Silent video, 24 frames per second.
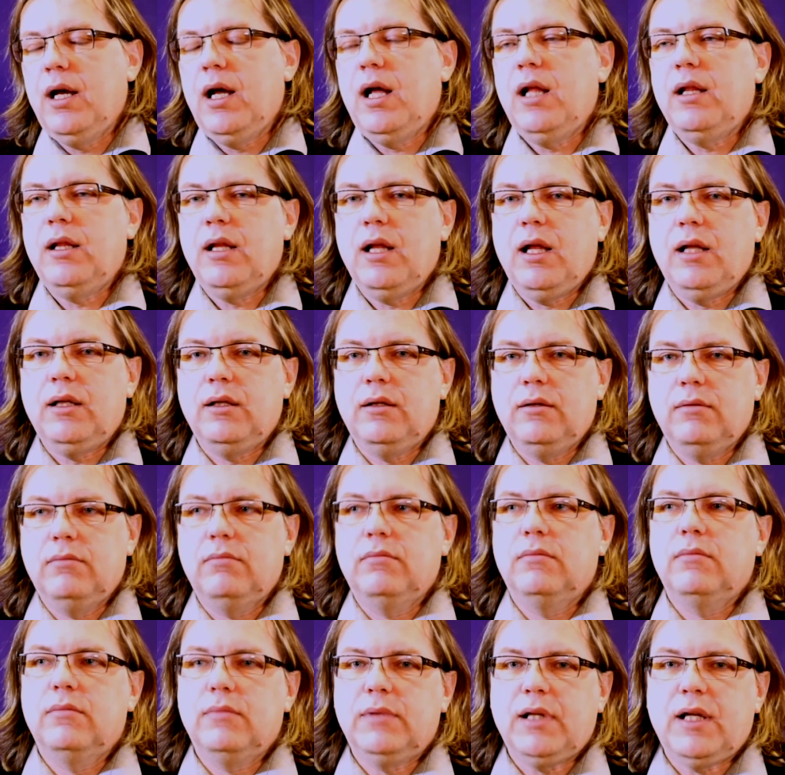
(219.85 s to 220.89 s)
and then
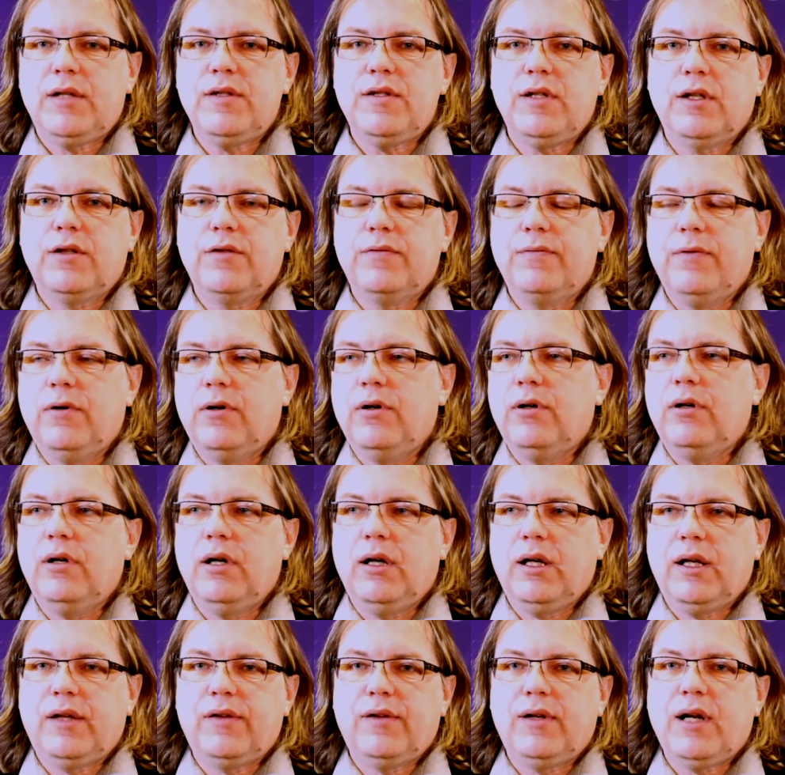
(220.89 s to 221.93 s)
NAT6
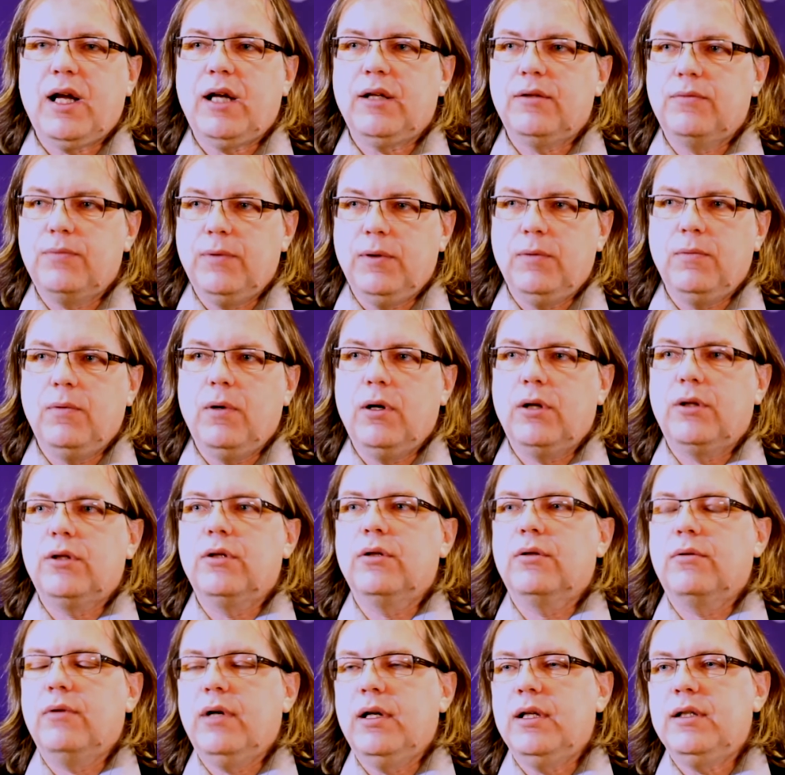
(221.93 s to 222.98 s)
for X-Lite will work
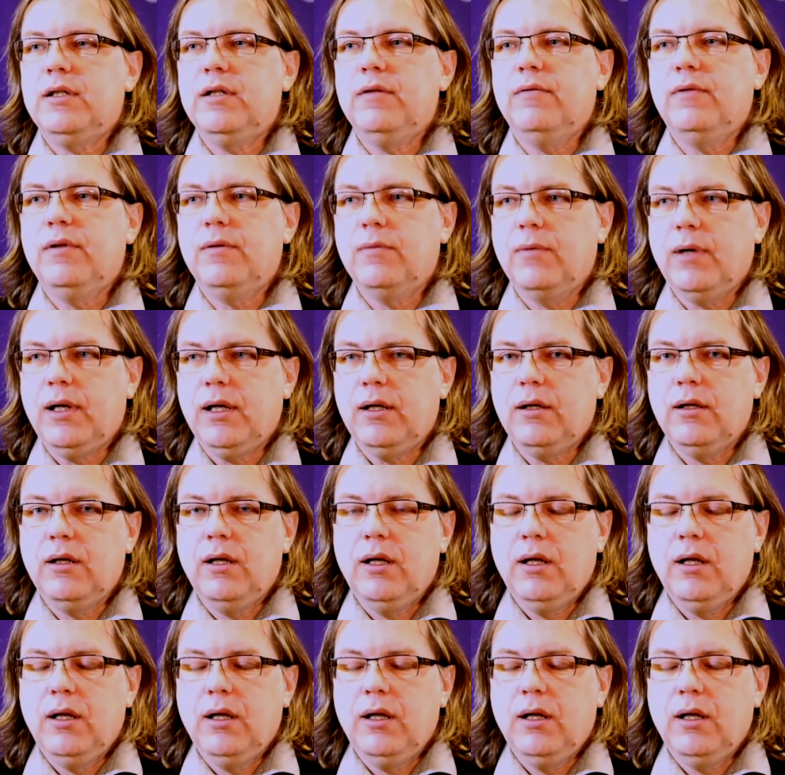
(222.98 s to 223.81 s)
relatively well.